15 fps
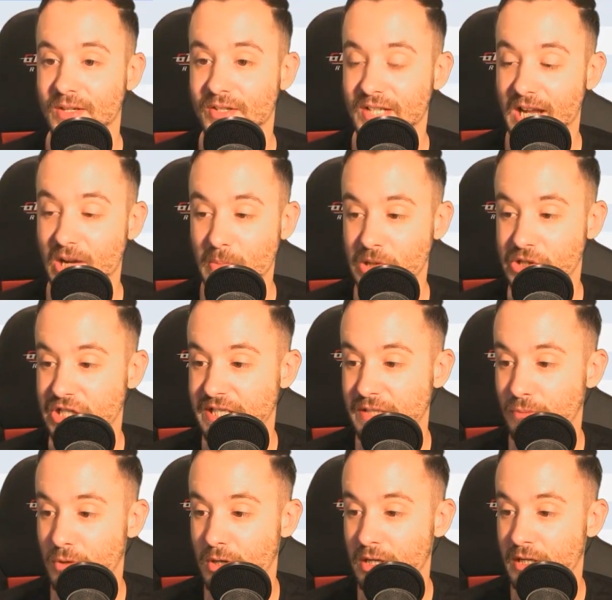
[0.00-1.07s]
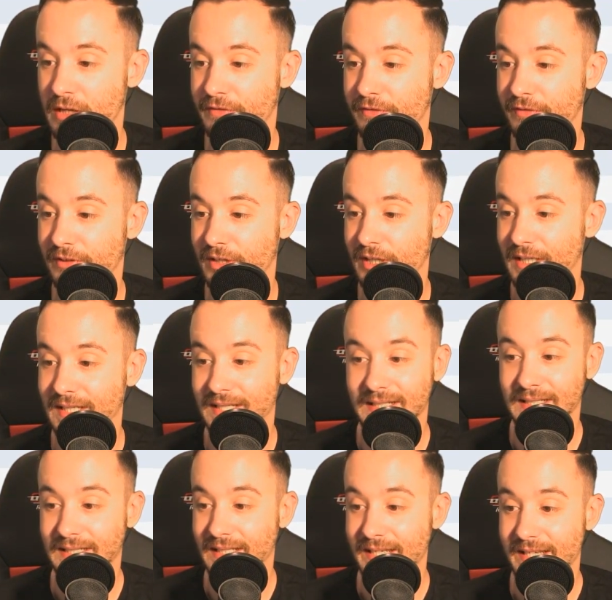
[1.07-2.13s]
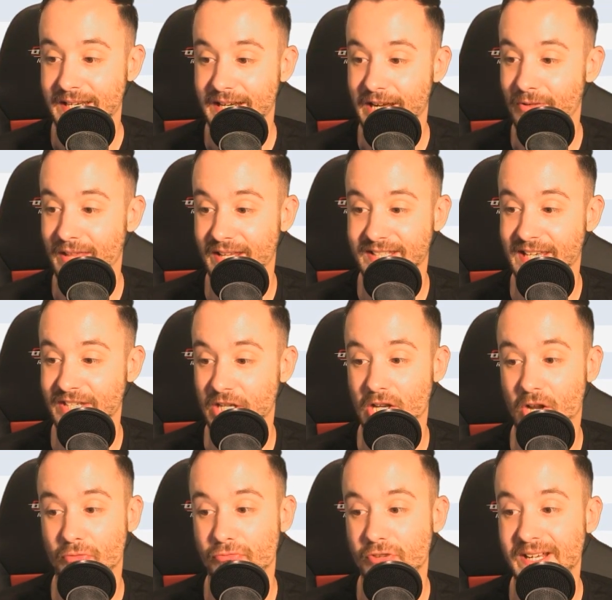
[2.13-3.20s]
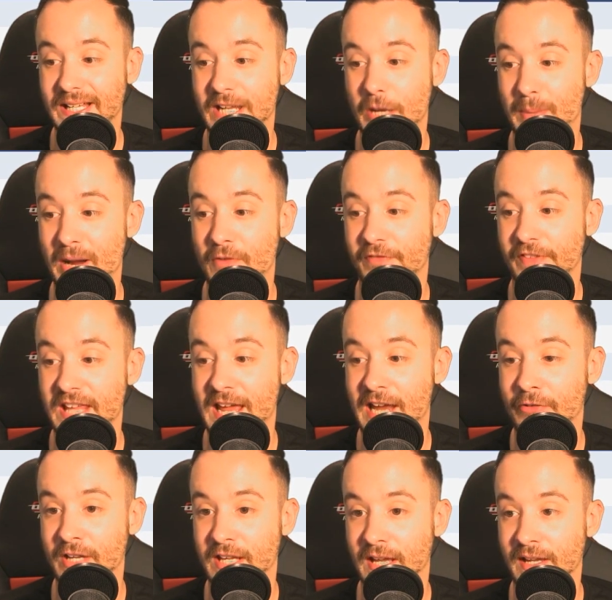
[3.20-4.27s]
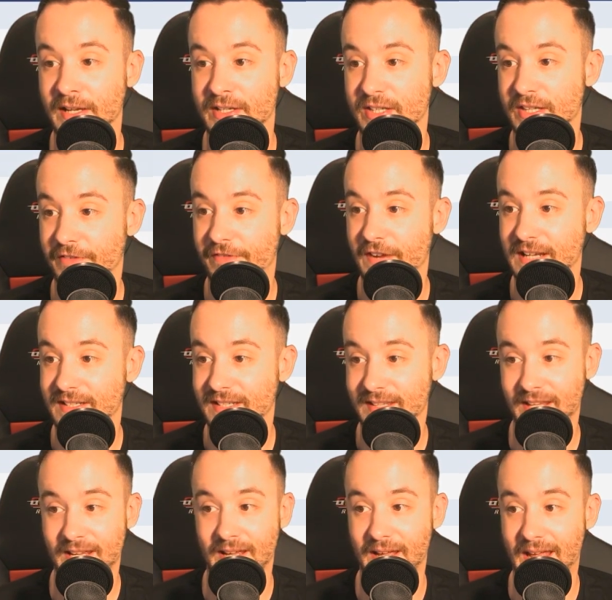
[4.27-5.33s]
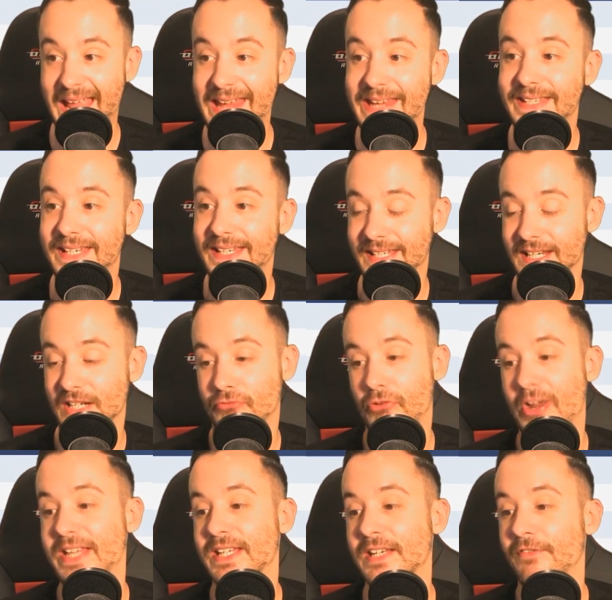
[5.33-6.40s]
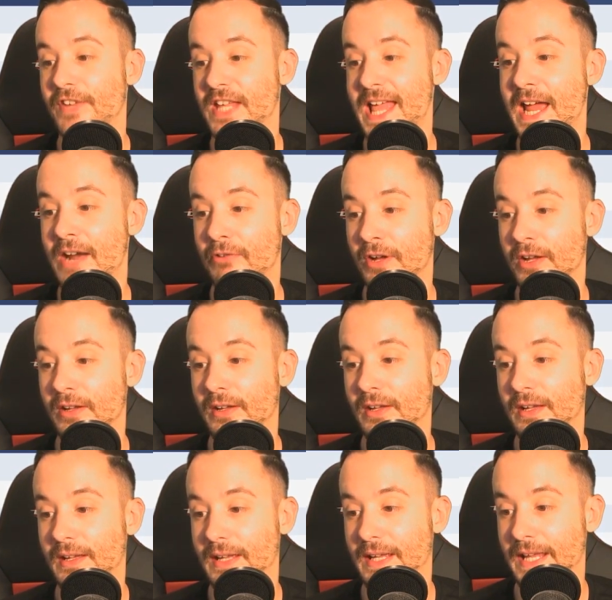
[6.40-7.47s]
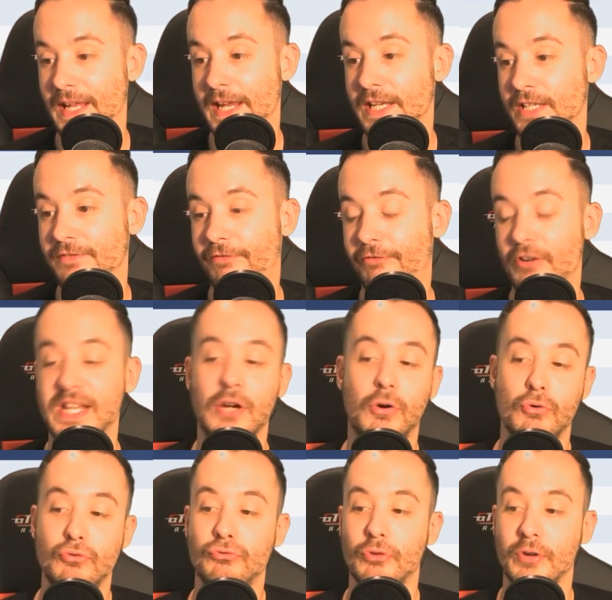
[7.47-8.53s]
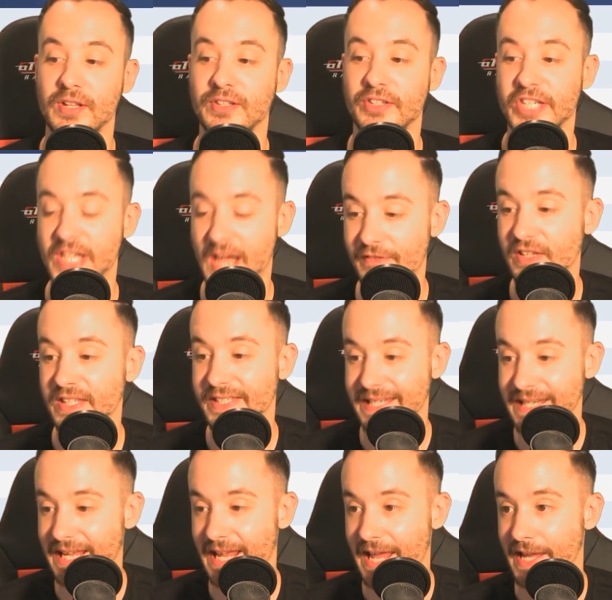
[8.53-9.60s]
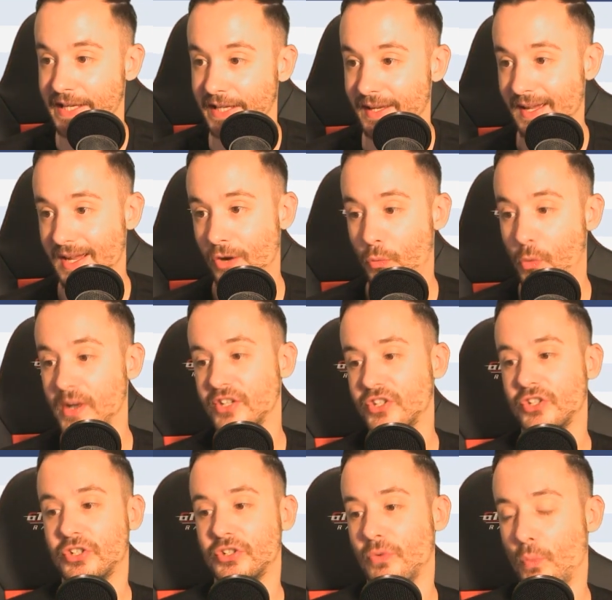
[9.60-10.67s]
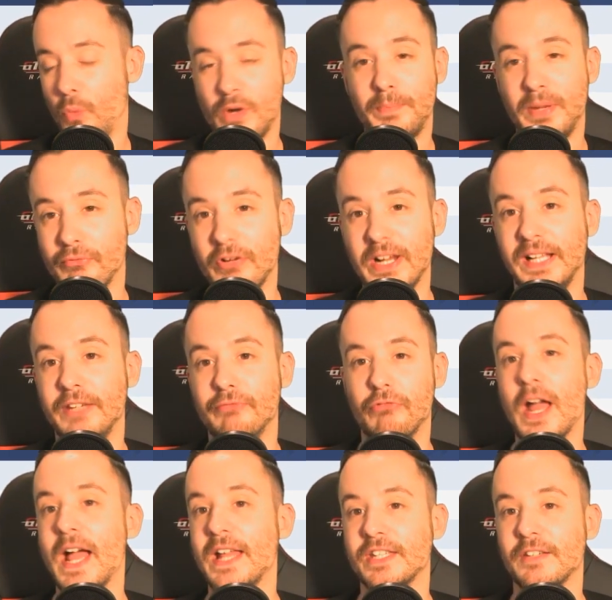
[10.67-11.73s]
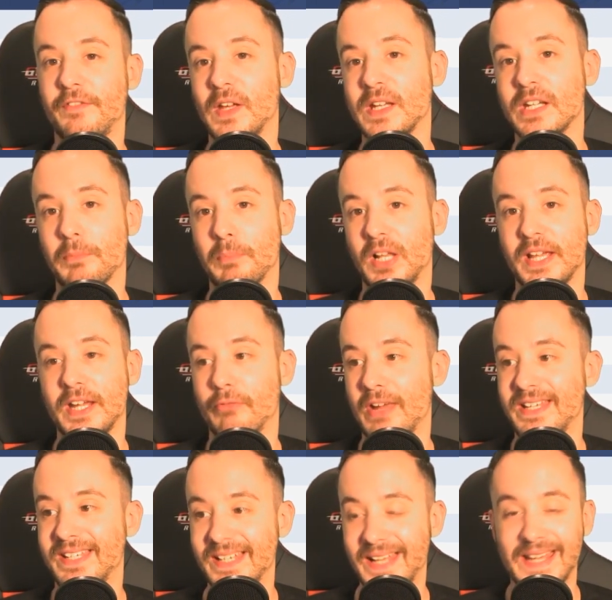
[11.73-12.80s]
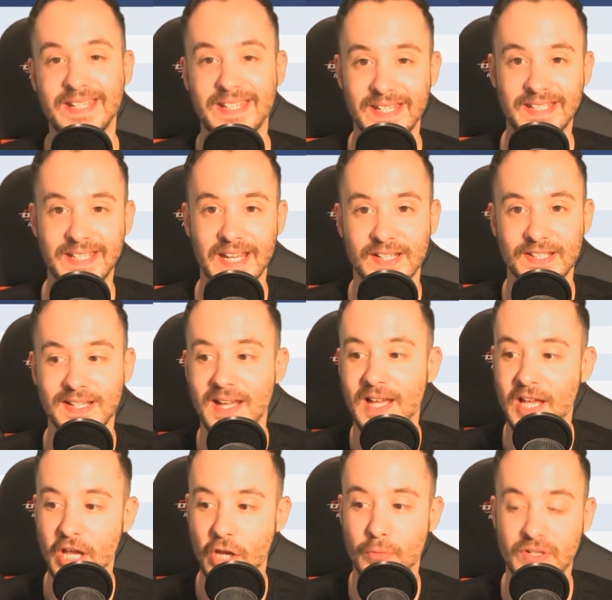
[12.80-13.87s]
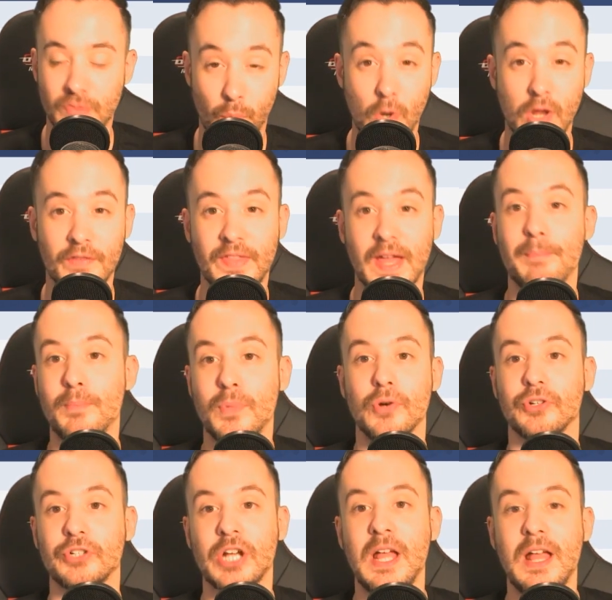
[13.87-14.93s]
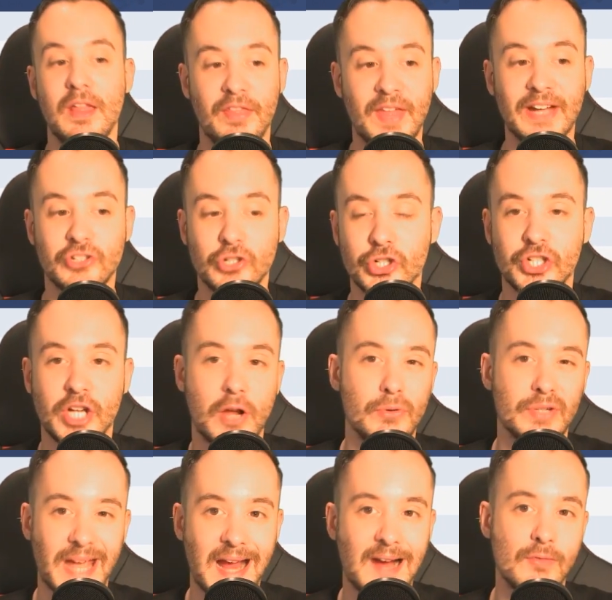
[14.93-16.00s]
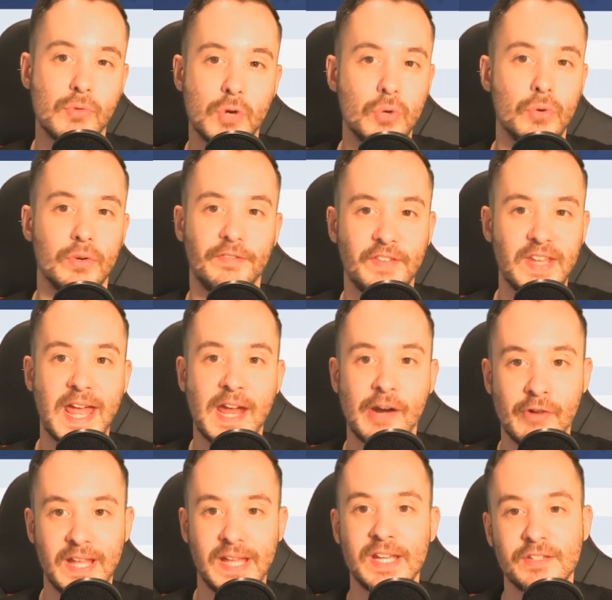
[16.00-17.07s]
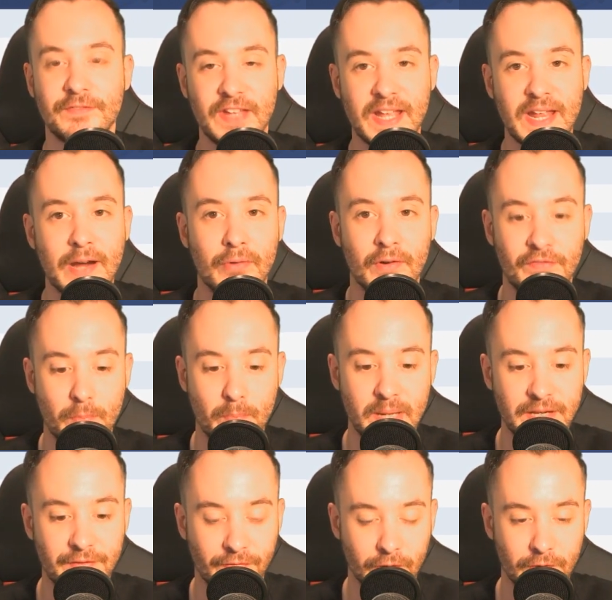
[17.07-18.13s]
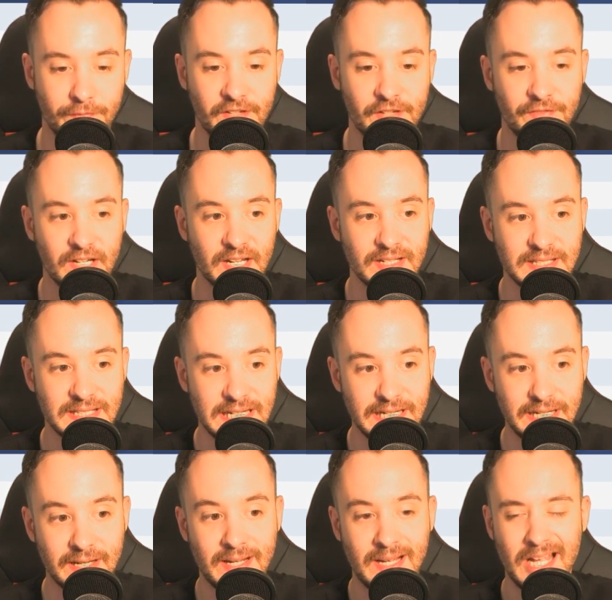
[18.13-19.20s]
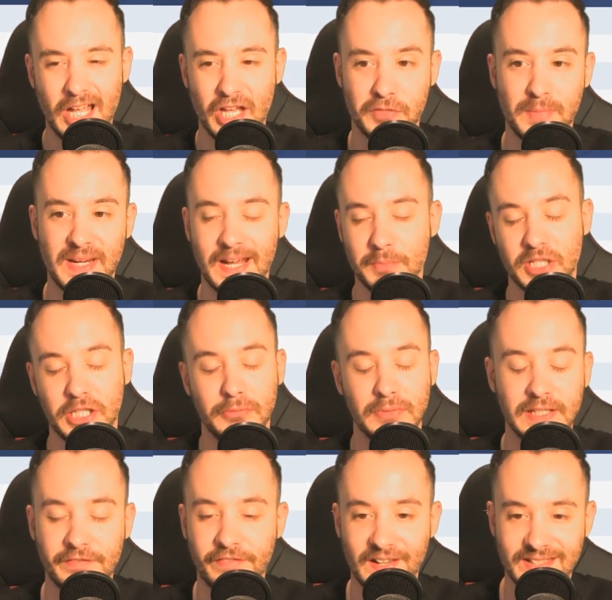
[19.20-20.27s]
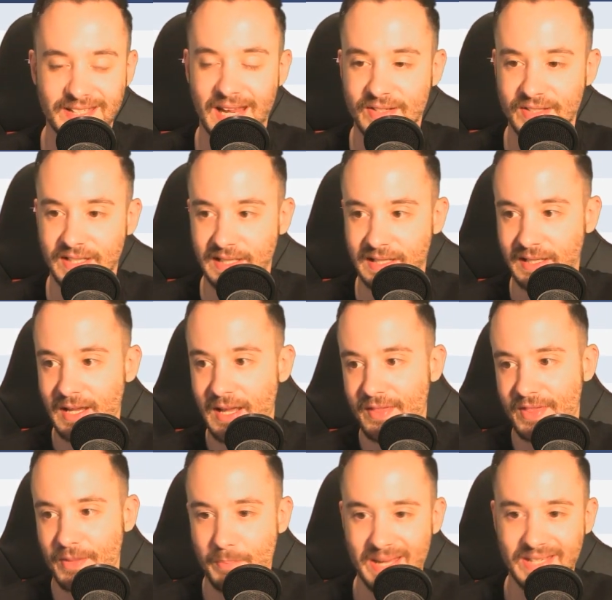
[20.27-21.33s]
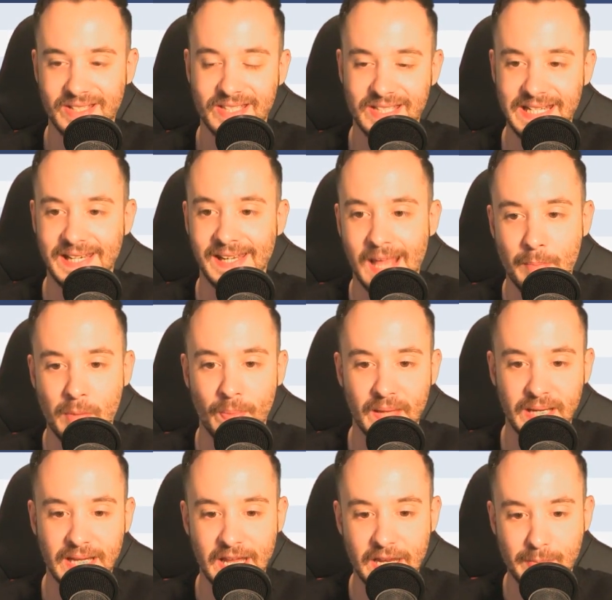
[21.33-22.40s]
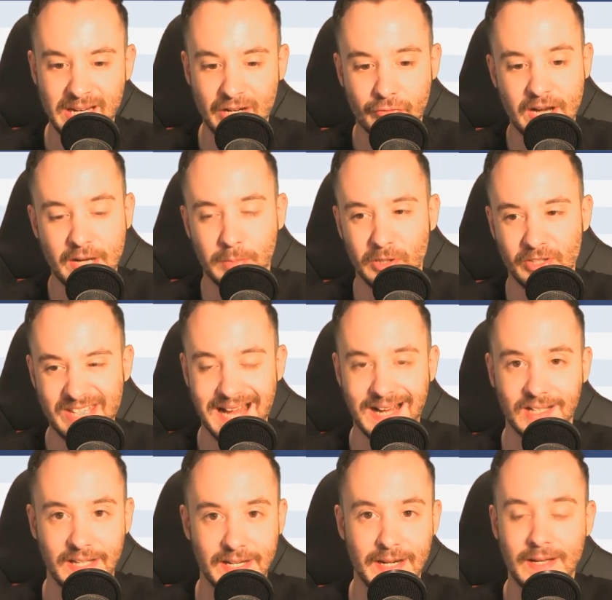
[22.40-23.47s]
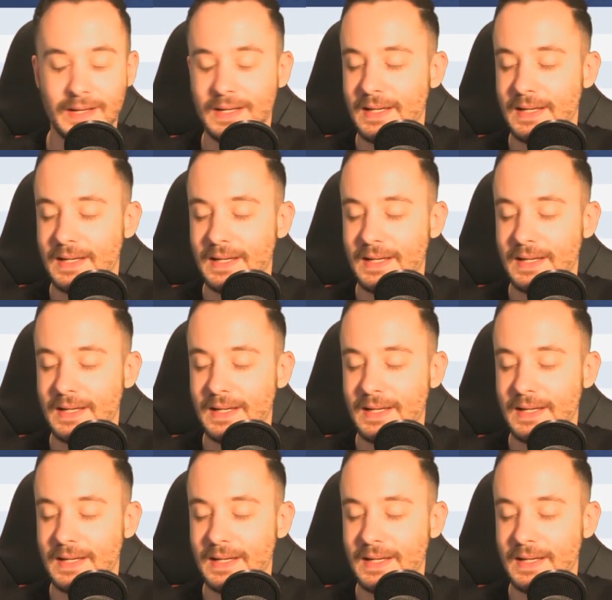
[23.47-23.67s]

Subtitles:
So how much is he worth? You know, that says a lot, really, about Vieira, guys. The fact that 86 rated Vieira... is 370k, which would be really rare to find a player rated 86 who is worth that much. That just shows how good Vieira is. Vieira, for me, through FIFA 19, has been absolutely fantastic. The best CDM on the game, incredible tackling.